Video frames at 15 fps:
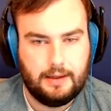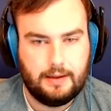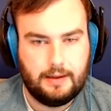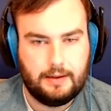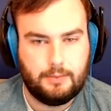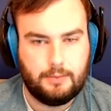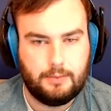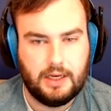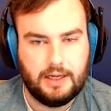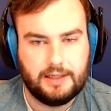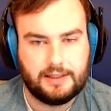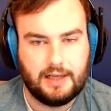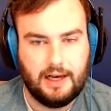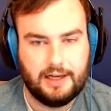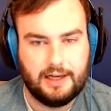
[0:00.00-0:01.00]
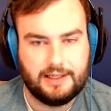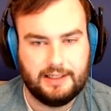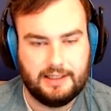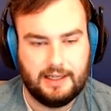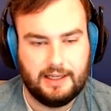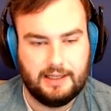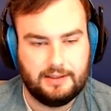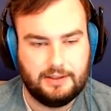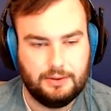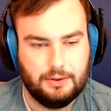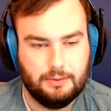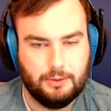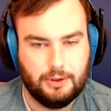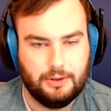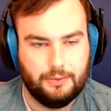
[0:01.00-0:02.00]
because honestly it's
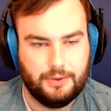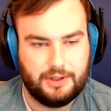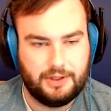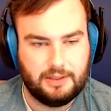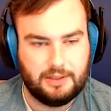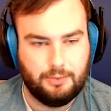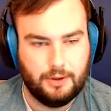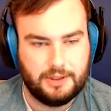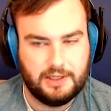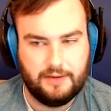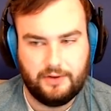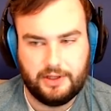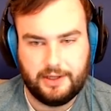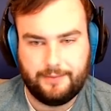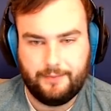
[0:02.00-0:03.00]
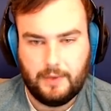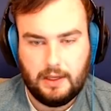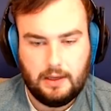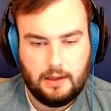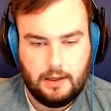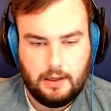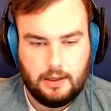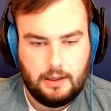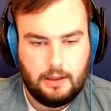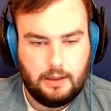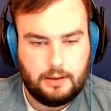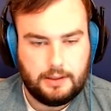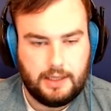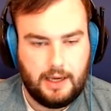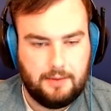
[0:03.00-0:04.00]
doable with supports and everything.
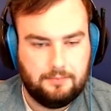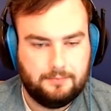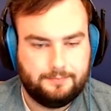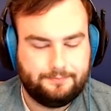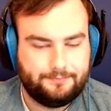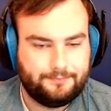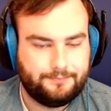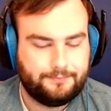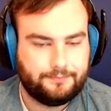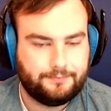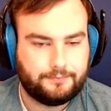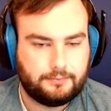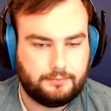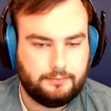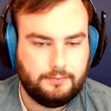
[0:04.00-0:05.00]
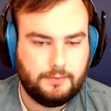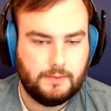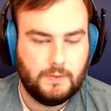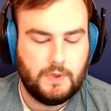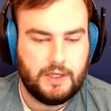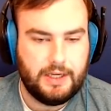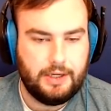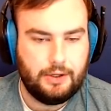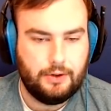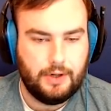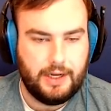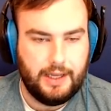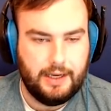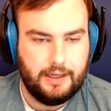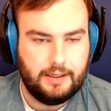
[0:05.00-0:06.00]
Okay,
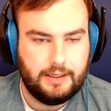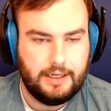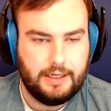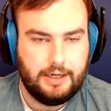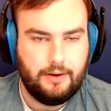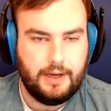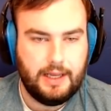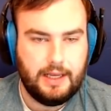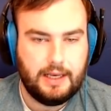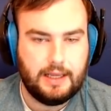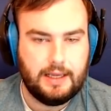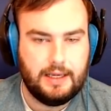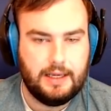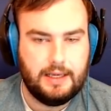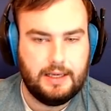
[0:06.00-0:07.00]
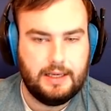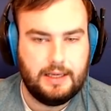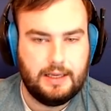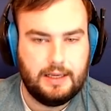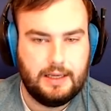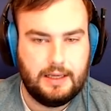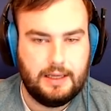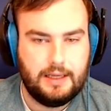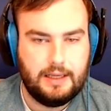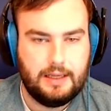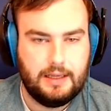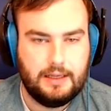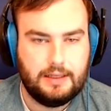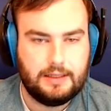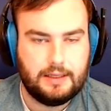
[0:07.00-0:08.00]
Ingrid is